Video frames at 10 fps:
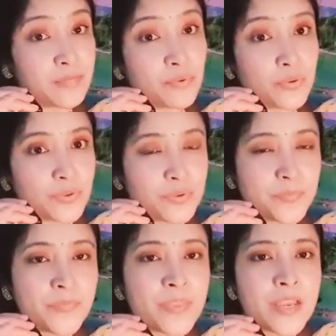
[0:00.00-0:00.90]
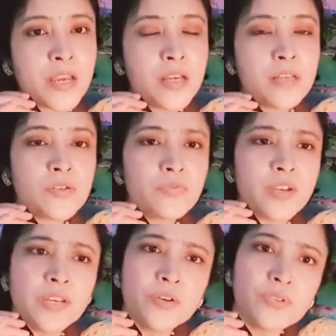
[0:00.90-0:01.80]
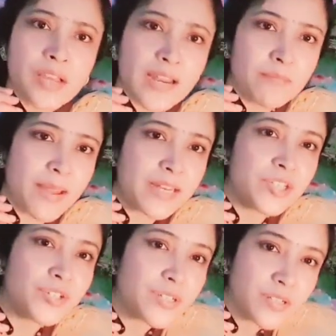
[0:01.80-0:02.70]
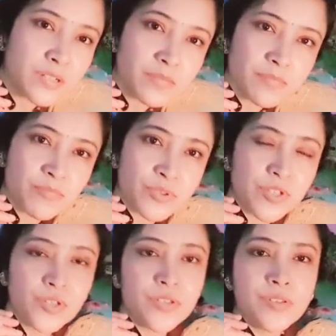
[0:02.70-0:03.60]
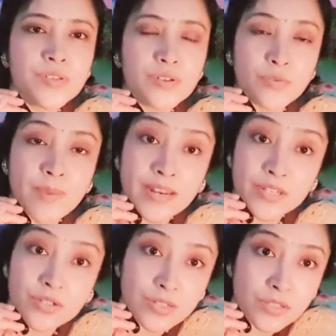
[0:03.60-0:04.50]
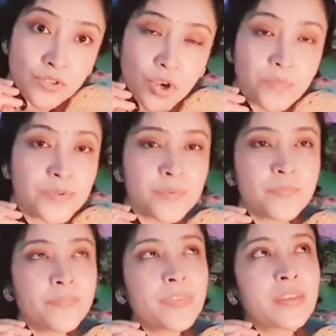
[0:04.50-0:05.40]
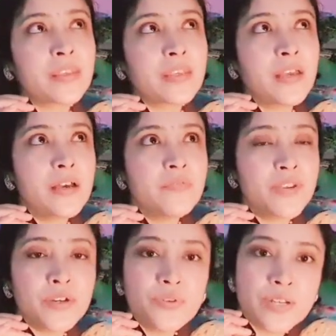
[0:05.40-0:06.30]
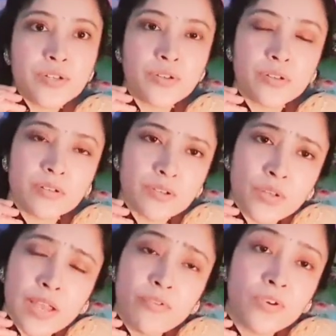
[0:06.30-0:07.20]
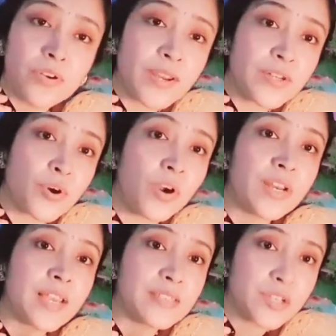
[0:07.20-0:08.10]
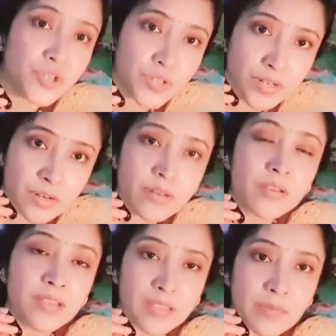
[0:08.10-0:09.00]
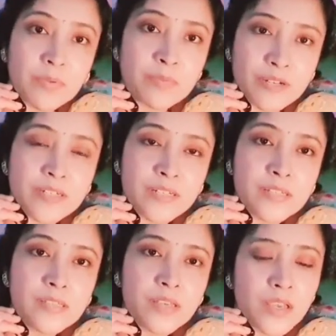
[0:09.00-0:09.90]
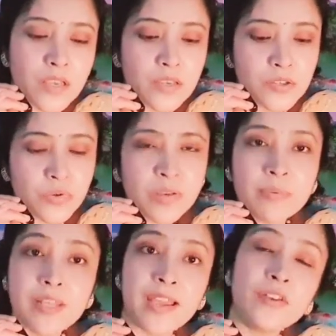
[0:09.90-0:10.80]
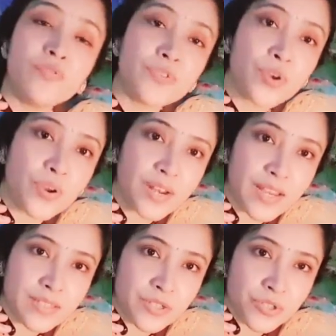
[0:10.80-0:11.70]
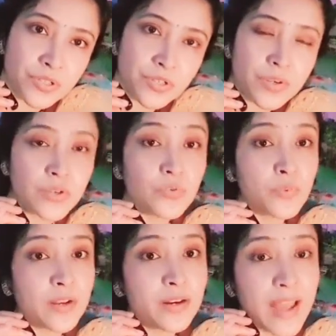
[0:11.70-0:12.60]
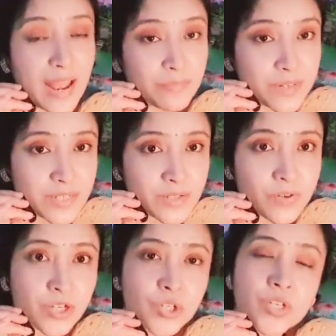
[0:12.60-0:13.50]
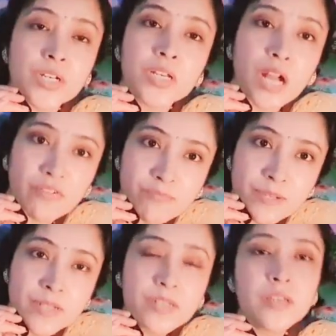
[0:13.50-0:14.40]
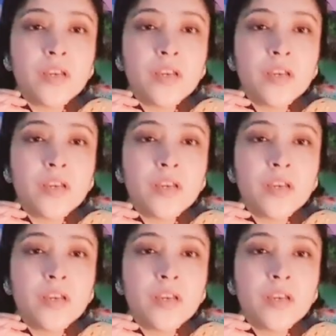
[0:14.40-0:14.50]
both. So very good at managerial positions, managerial jobs. Very good at, you'll have a great organizational capabilities. So you can be the head of an organization, you can do well in administration, in government